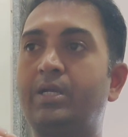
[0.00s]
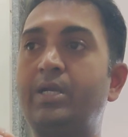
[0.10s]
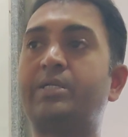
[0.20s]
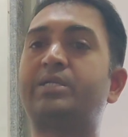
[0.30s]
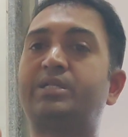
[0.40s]

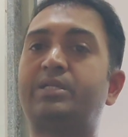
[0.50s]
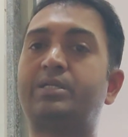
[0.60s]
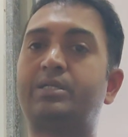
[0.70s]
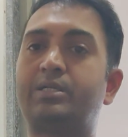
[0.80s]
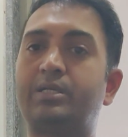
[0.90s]
it
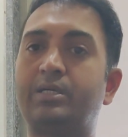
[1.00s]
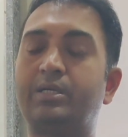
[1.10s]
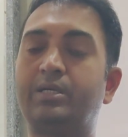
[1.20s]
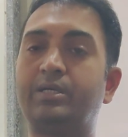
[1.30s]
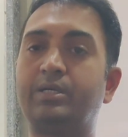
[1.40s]

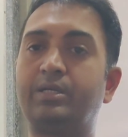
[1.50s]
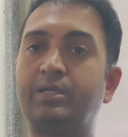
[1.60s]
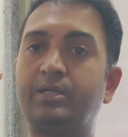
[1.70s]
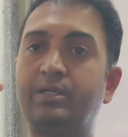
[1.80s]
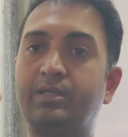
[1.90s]

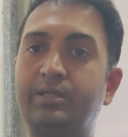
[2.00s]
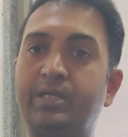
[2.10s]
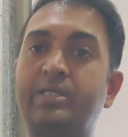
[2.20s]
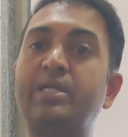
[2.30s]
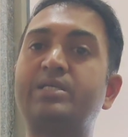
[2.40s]

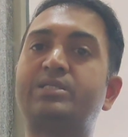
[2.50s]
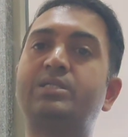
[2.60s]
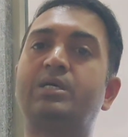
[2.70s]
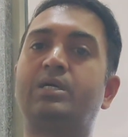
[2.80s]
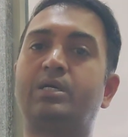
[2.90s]
decrease
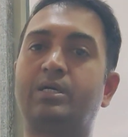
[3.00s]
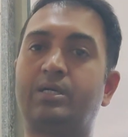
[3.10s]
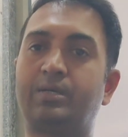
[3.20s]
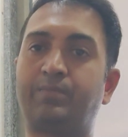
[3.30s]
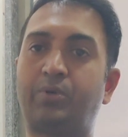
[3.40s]

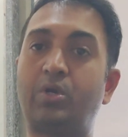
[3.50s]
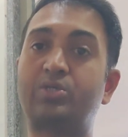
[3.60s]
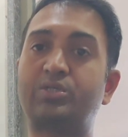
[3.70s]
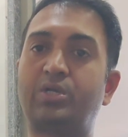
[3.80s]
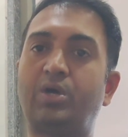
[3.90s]
the
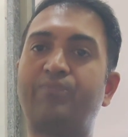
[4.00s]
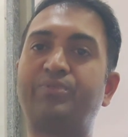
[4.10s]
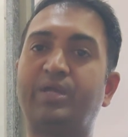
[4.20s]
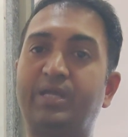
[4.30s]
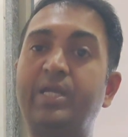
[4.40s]
production of
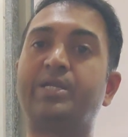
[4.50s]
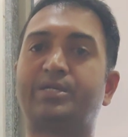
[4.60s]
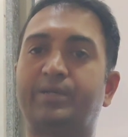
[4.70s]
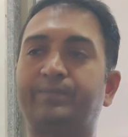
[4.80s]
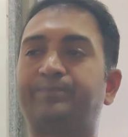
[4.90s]
the
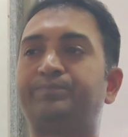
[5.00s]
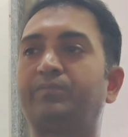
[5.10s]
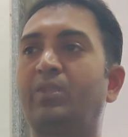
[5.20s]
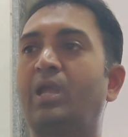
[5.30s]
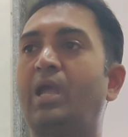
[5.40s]
heat,
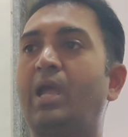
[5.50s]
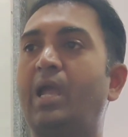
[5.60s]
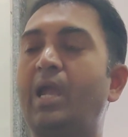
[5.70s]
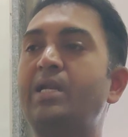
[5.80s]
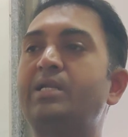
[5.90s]

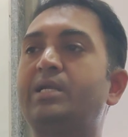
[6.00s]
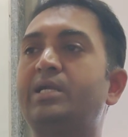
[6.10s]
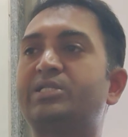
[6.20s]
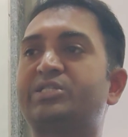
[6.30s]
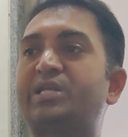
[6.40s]
and
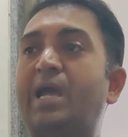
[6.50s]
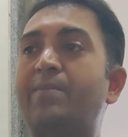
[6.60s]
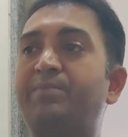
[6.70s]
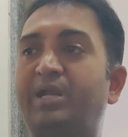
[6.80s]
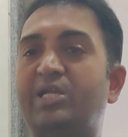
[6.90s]
its
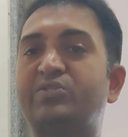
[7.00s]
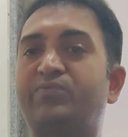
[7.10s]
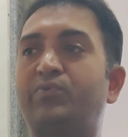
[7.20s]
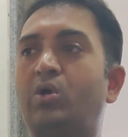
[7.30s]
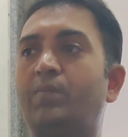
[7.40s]
time range
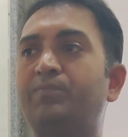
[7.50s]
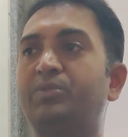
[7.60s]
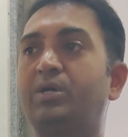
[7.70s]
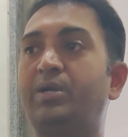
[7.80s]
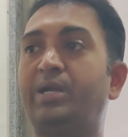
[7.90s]
from
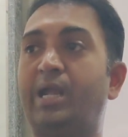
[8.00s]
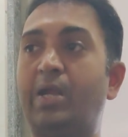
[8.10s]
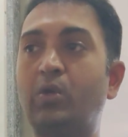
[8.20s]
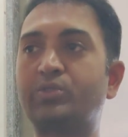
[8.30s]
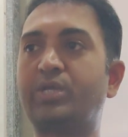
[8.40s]
the
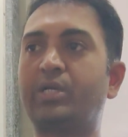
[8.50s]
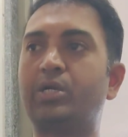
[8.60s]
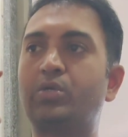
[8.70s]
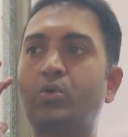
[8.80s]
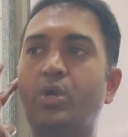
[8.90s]

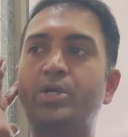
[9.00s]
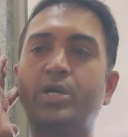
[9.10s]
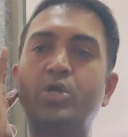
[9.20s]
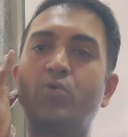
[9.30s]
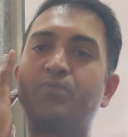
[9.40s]
nanosecond to
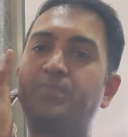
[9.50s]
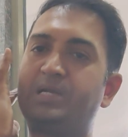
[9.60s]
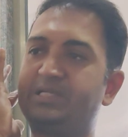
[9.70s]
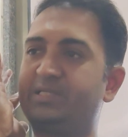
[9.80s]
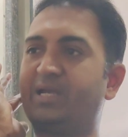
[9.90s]
hundred of
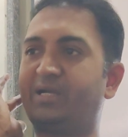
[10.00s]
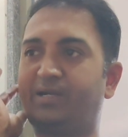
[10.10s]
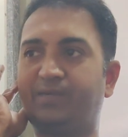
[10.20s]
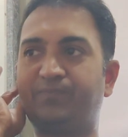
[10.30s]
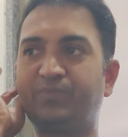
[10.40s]
millisecond.